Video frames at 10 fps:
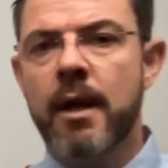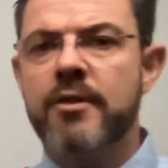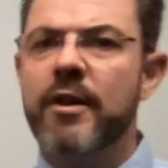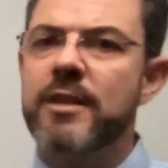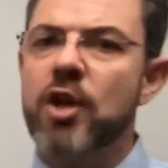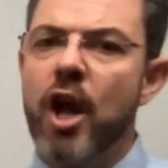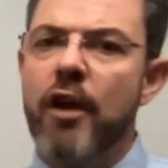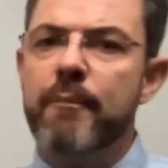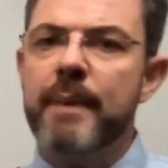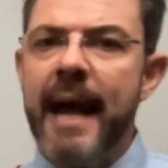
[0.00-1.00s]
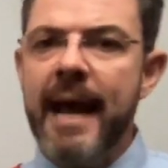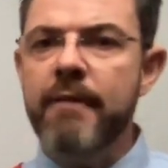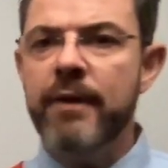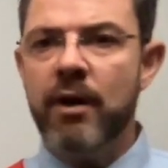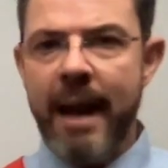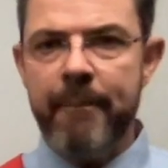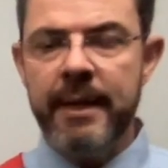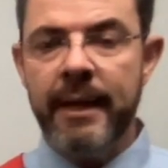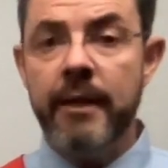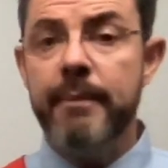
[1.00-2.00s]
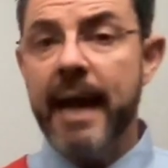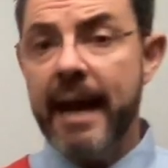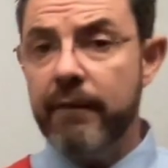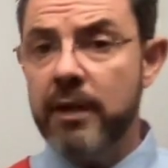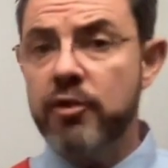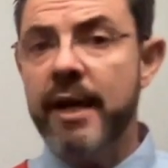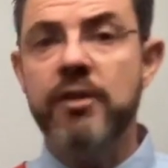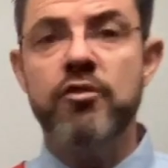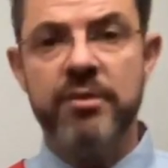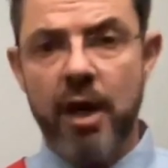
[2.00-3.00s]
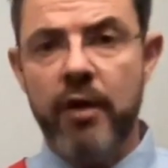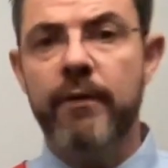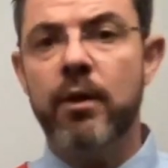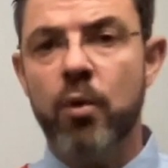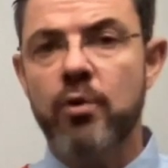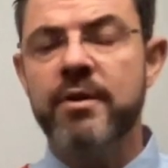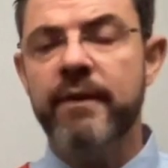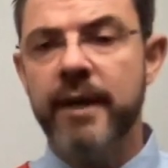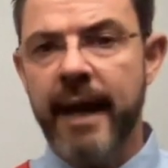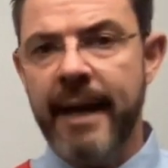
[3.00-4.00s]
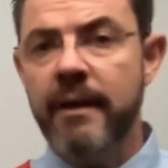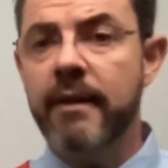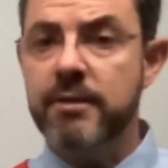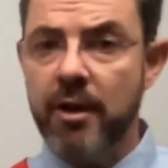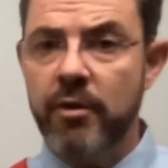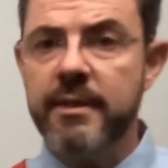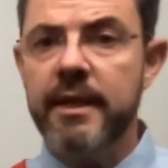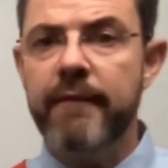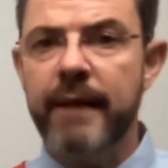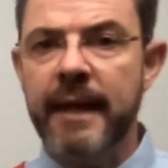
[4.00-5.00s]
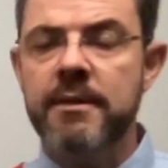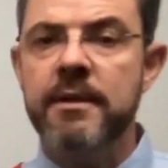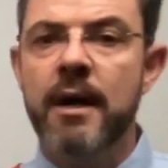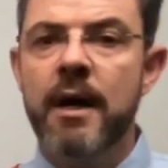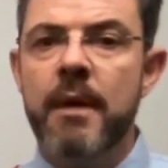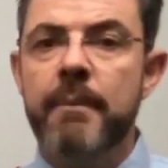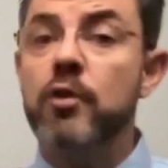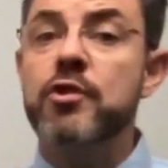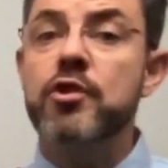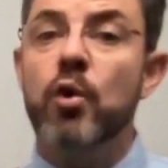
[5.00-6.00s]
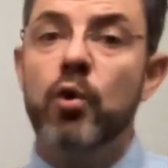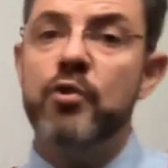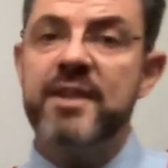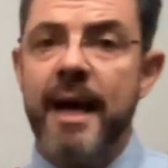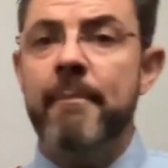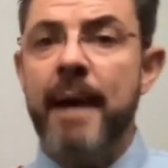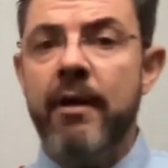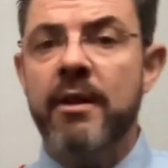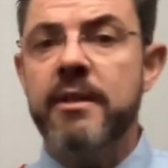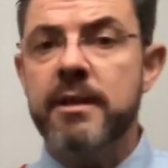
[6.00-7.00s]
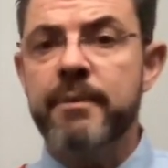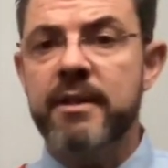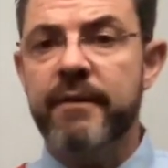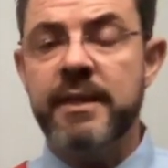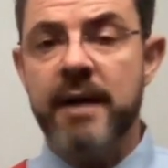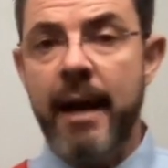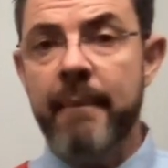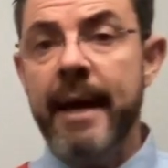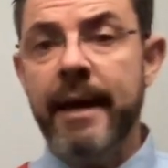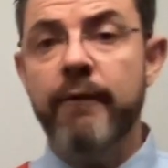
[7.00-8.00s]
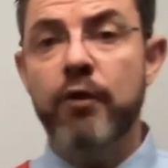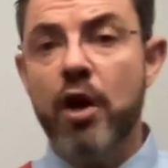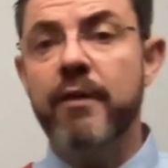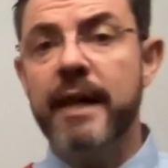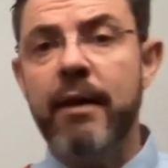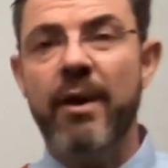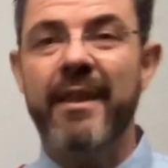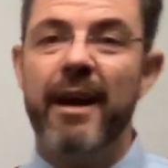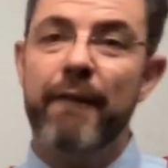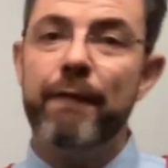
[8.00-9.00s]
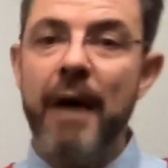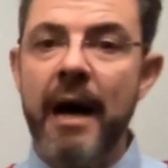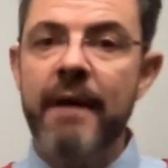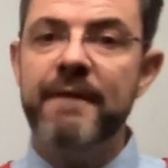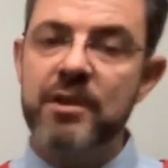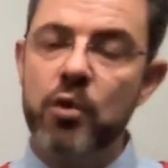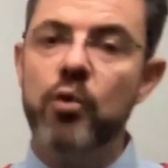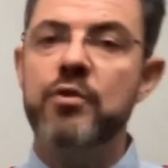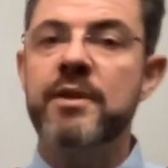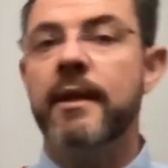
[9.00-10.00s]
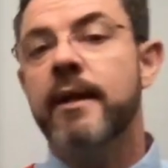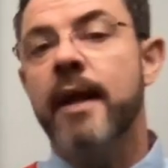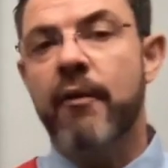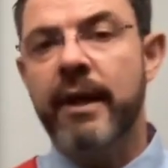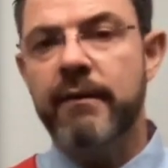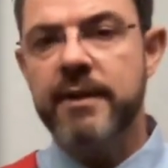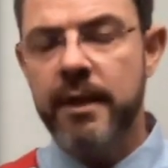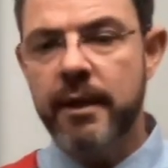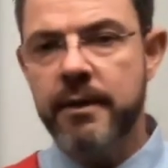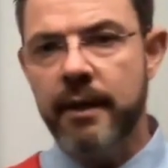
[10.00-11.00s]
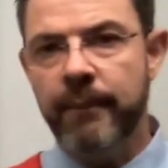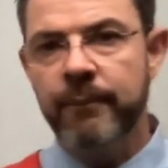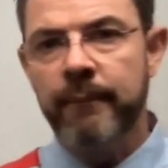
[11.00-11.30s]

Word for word: So there's a lot of behavior happening, and the behavior changes over the course of the day, and so does the events, because schools come out at a specific time. And if you know the area, there are five schools in the direct vicinity.